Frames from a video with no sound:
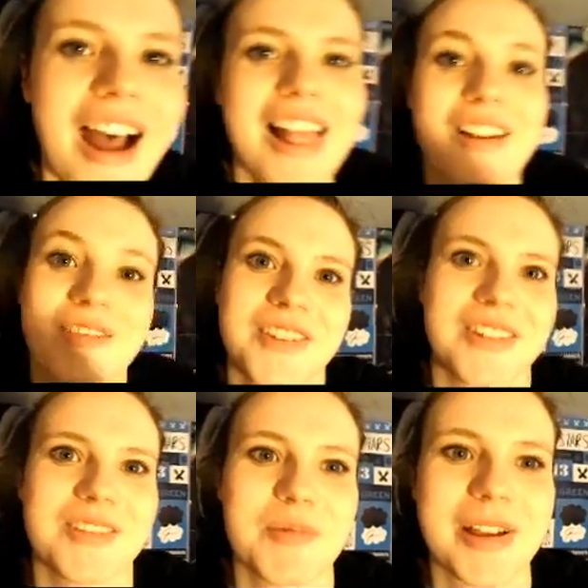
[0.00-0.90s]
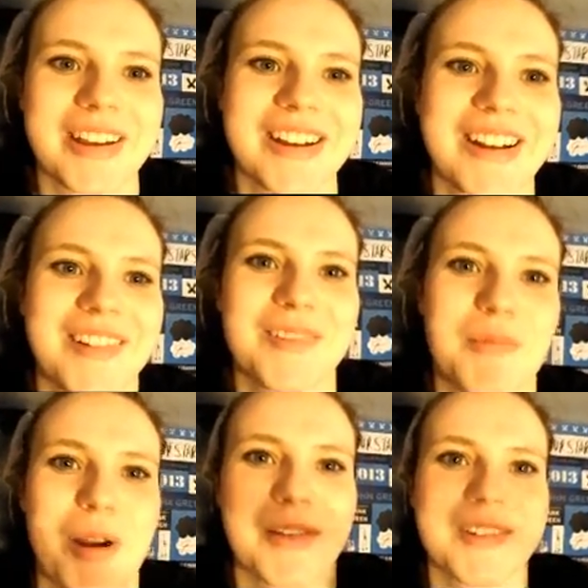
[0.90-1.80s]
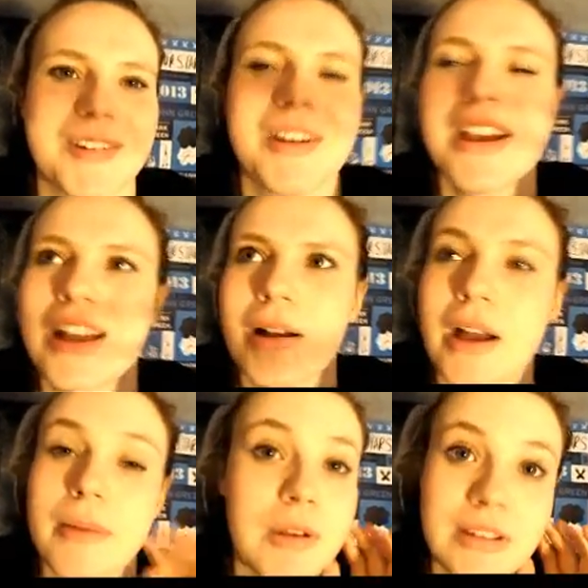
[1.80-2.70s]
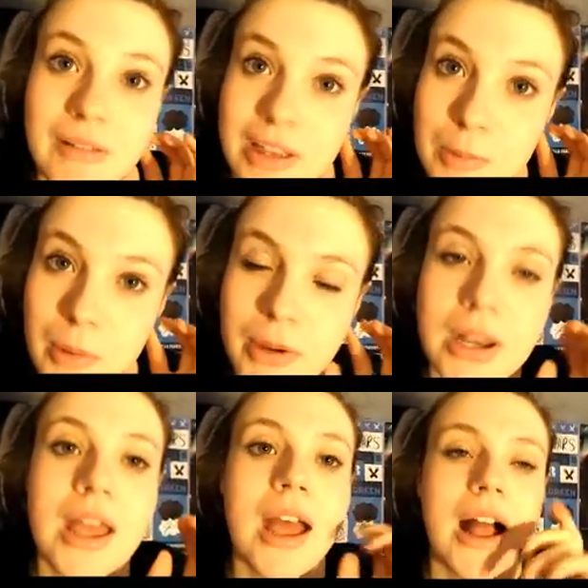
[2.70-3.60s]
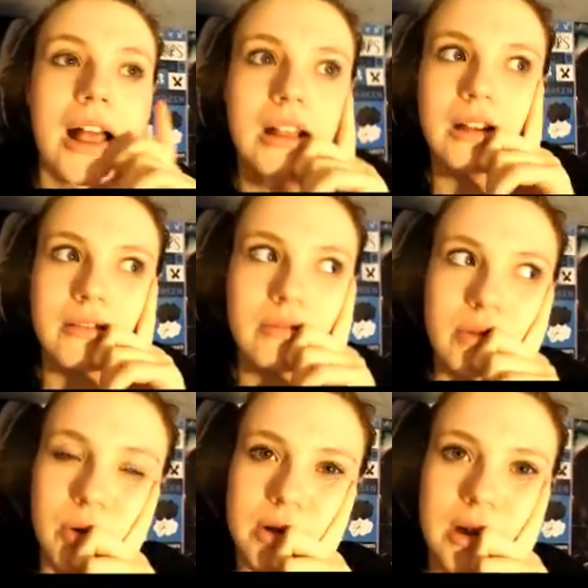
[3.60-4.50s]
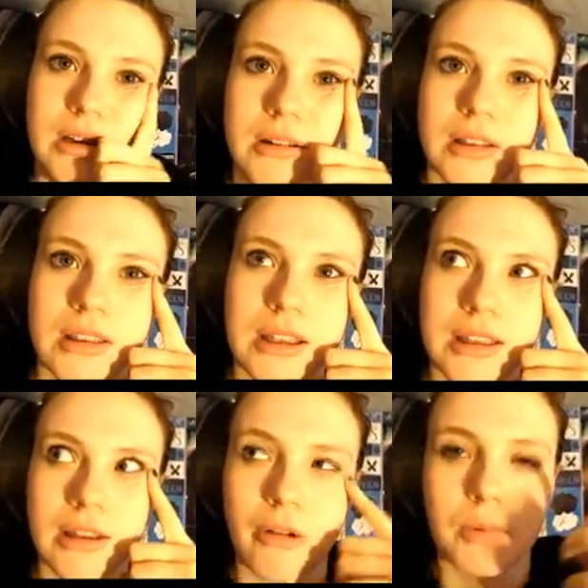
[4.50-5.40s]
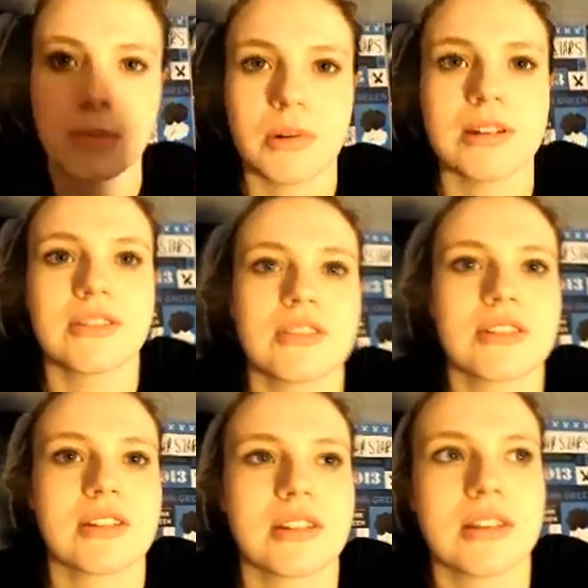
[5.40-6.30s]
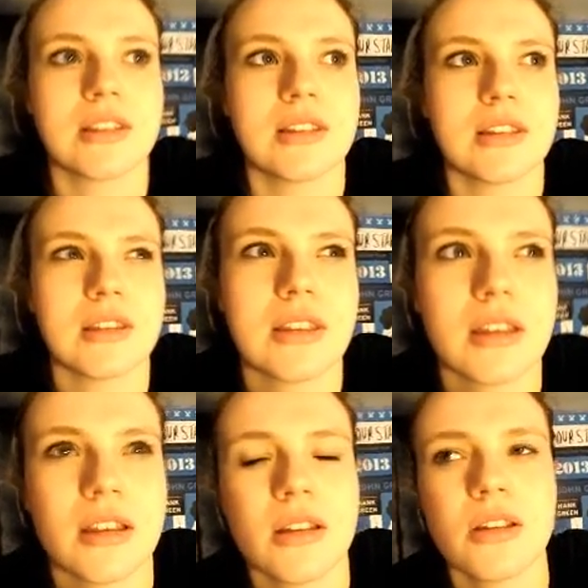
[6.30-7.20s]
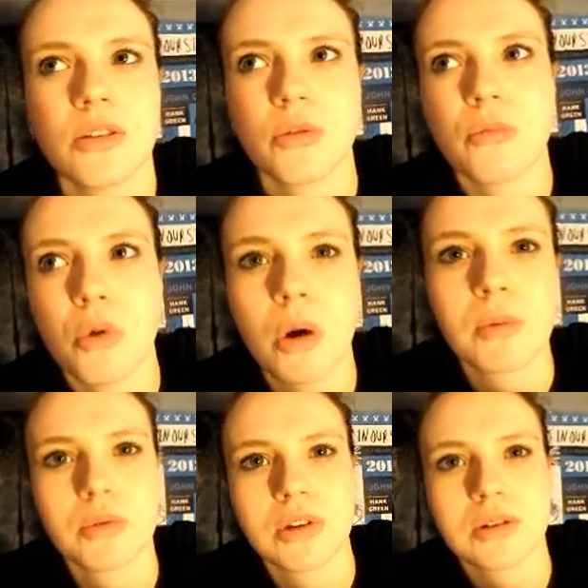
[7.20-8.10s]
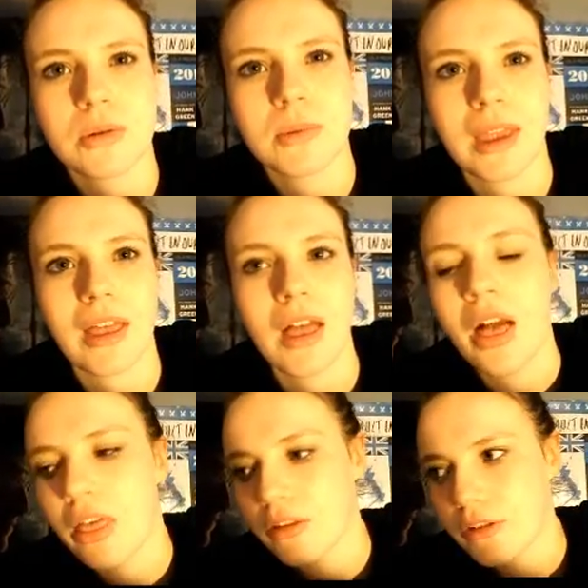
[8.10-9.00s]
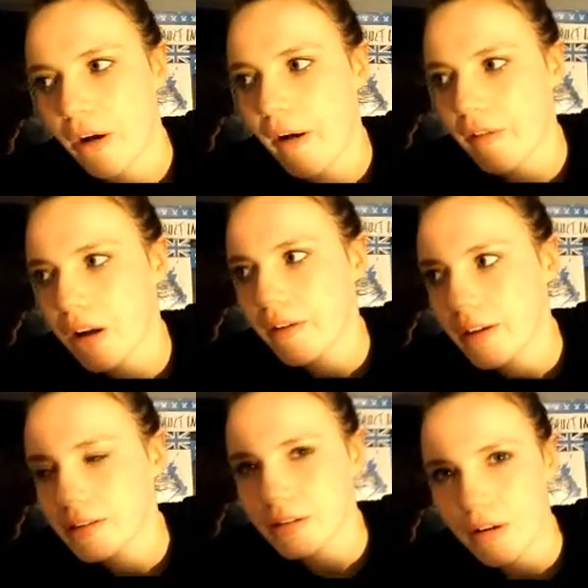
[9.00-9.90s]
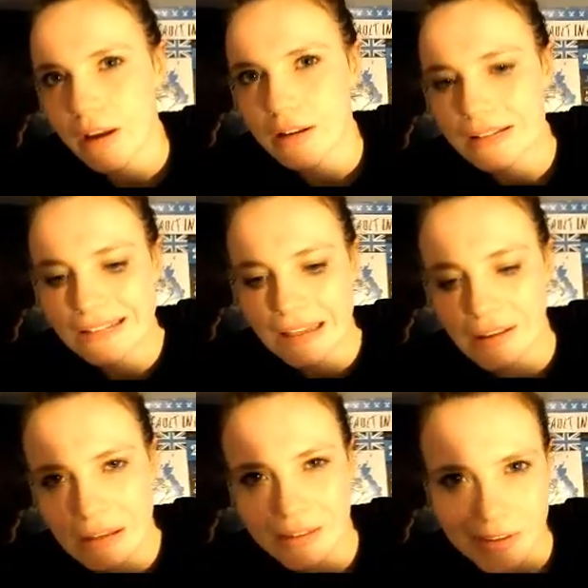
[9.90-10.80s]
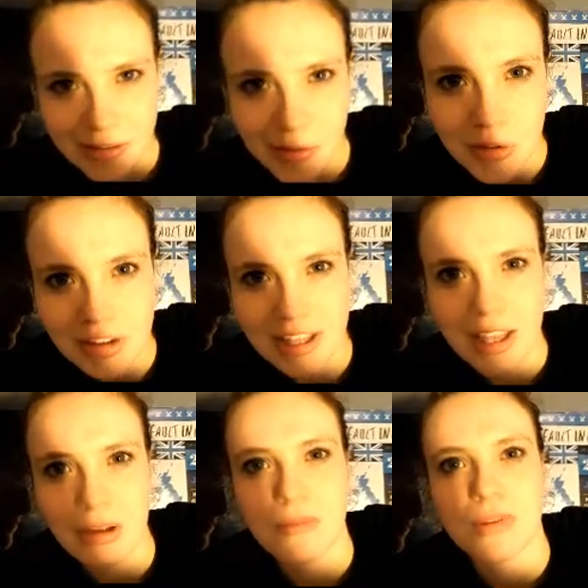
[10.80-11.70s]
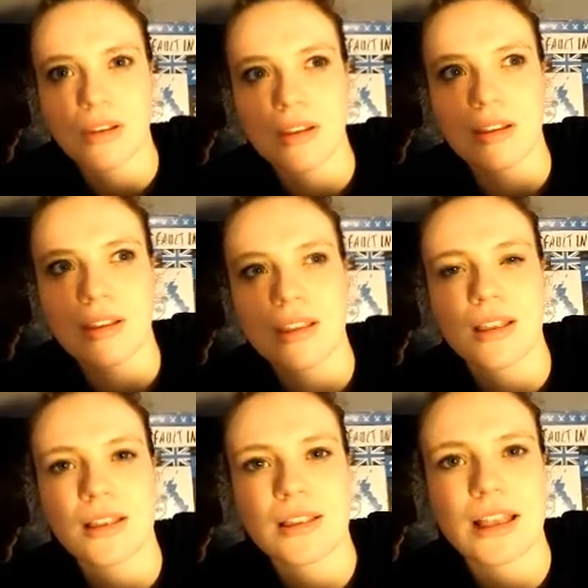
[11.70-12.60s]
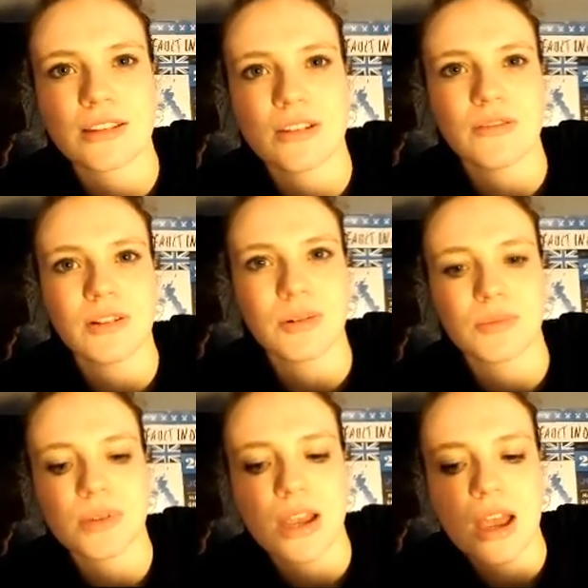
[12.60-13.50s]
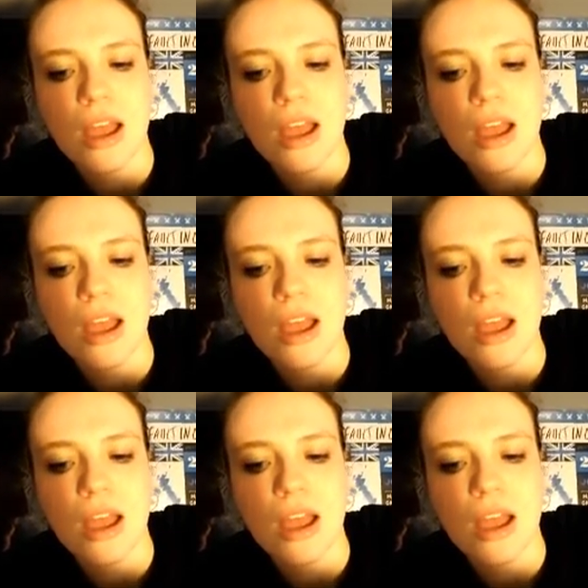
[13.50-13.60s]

sorry, just putting on part 2, no, Jeff has part 1. I love also in Half-Blood Prince the sort of more comical side to it, but yeah, the dark side, and I think it's hugely setting up the last 2 films,